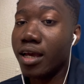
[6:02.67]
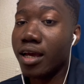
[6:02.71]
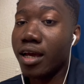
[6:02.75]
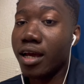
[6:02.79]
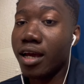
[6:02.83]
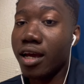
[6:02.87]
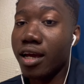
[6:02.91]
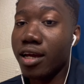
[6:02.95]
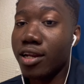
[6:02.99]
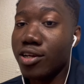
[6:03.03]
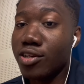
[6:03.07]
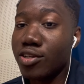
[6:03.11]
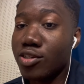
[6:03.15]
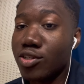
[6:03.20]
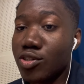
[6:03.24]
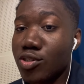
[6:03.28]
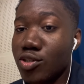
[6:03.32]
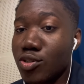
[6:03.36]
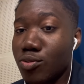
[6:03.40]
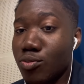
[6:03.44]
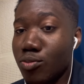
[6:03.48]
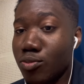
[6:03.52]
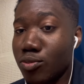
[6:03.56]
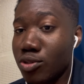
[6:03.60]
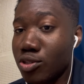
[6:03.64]
and it's,
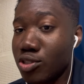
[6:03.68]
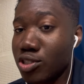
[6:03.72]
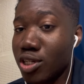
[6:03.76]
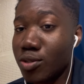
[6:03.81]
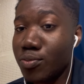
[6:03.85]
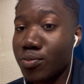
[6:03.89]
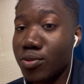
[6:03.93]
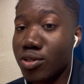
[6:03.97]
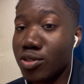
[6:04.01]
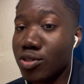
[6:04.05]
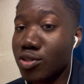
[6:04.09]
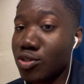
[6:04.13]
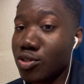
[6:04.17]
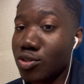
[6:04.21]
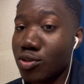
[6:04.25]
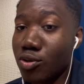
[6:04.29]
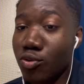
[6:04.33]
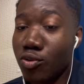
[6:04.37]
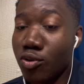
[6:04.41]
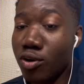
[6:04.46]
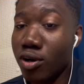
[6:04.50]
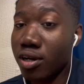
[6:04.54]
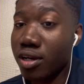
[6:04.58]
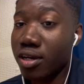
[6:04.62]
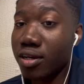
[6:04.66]
the ship is
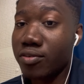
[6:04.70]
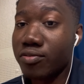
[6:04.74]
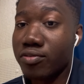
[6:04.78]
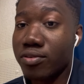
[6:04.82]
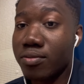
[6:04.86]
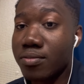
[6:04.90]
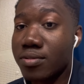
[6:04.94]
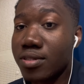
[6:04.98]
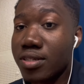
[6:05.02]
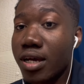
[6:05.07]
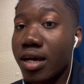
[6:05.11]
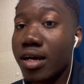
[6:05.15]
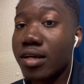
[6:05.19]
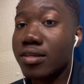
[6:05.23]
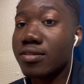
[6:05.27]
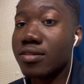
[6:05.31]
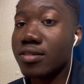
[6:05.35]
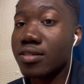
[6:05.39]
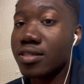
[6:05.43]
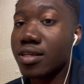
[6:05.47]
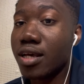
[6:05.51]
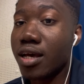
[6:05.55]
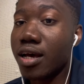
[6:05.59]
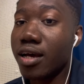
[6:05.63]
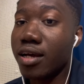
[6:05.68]
rocking from side to
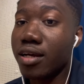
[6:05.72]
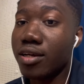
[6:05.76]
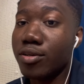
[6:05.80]
side.